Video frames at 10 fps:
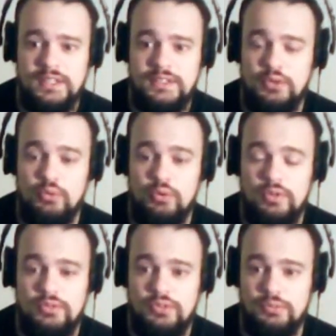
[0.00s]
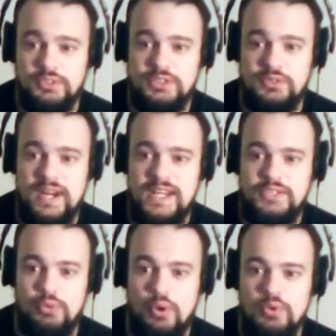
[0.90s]
Like some
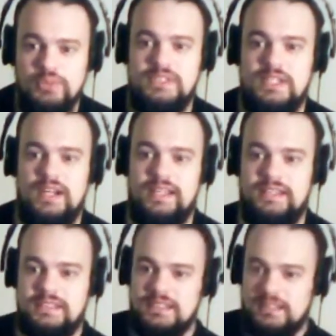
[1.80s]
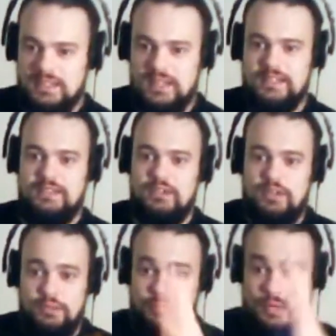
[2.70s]
strange road signs. Like
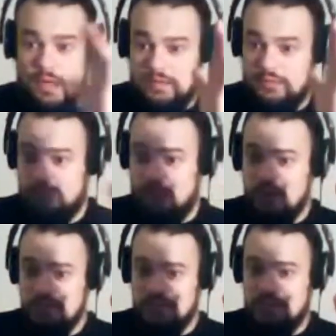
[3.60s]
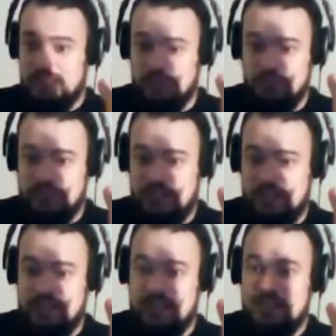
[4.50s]
at the front, they looked
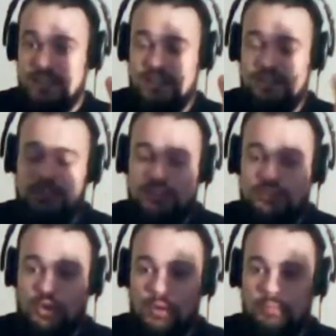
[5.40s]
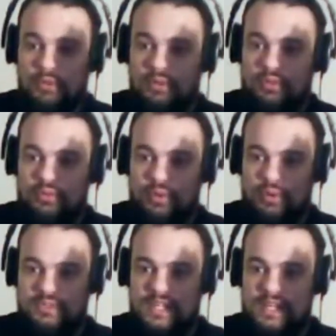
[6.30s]
like normal
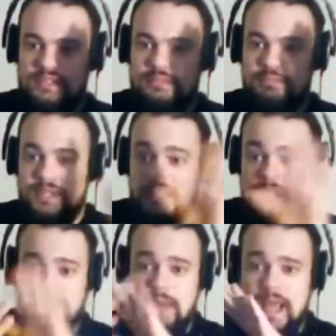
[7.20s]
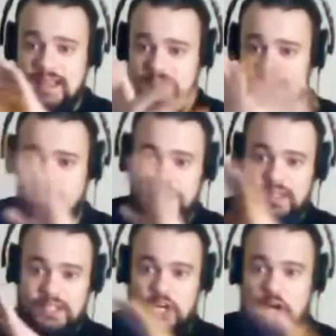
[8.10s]
road signs, but at the back they were
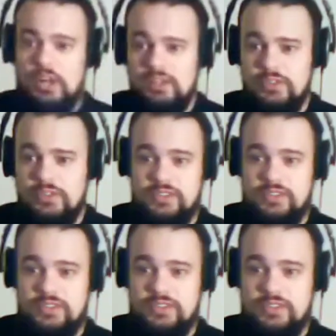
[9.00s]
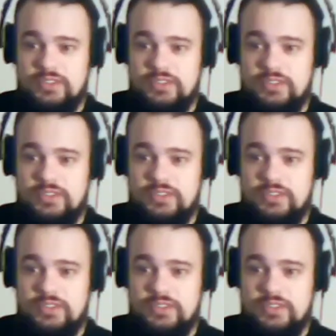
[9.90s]
like colored with
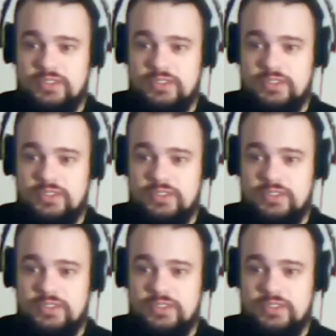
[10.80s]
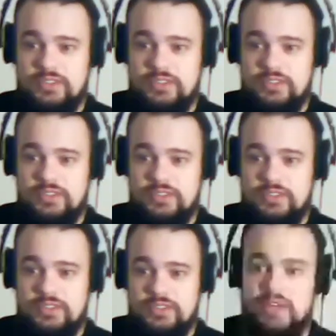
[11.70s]
different colors. It was really funny
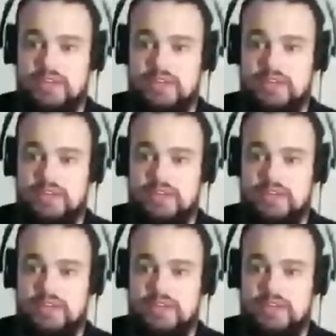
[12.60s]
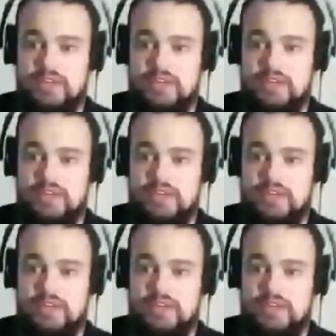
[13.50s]
looking. And